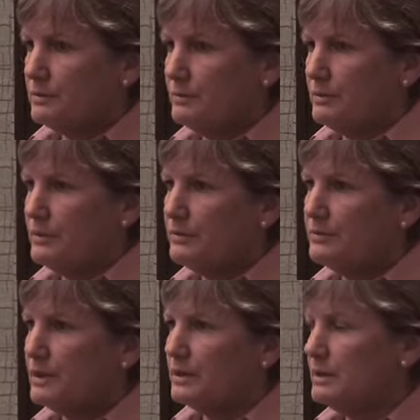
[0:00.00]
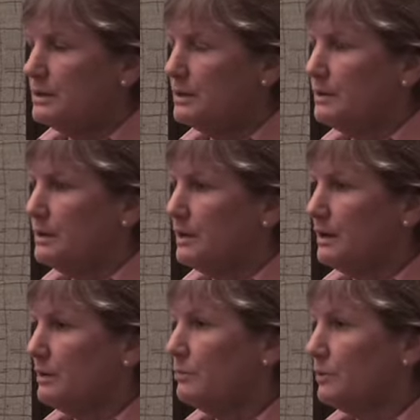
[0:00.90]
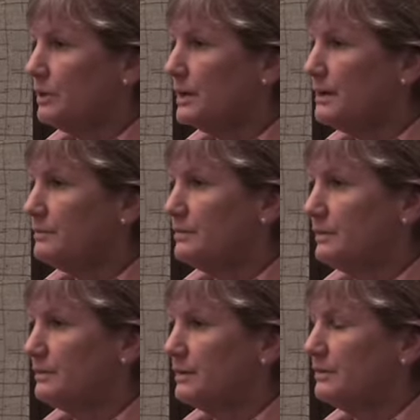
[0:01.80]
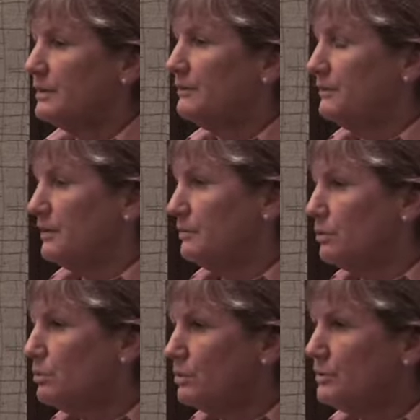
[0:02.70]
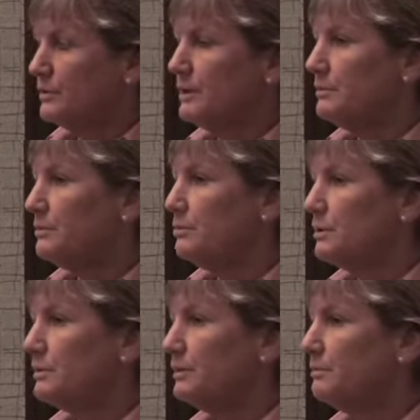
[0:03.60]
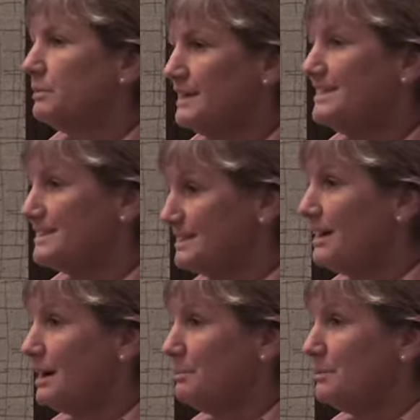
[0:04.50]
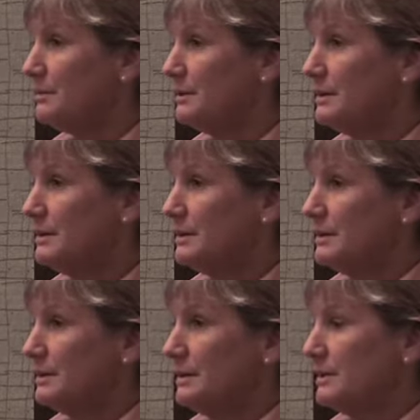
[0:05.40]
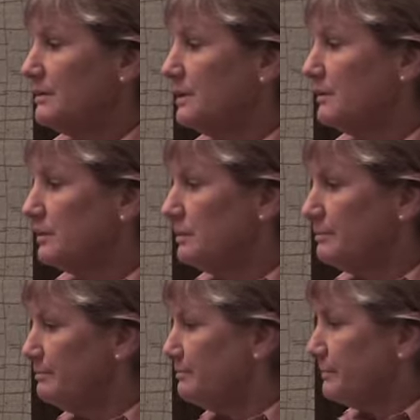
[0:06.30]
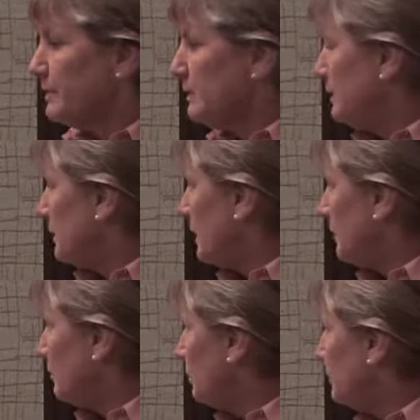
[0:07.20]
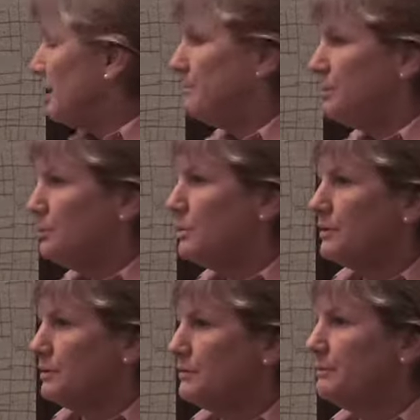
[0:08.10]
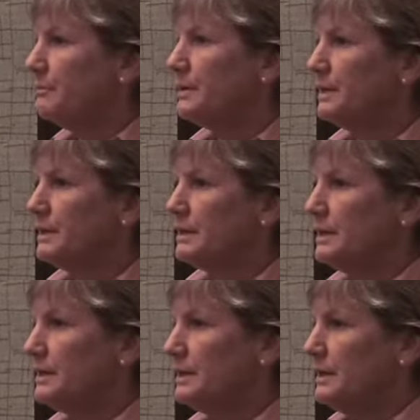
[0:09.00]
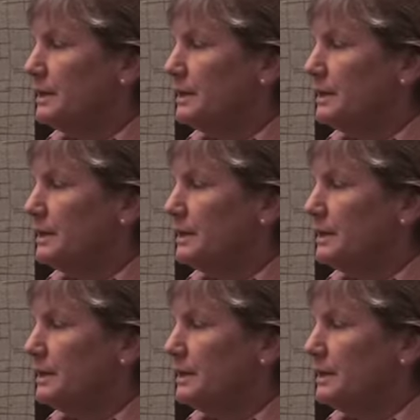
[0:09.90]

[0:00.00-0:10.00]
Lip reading: this technique with a lot of success, if a horse comes to a water jump and he stops, say it's a roll top into water or something like that,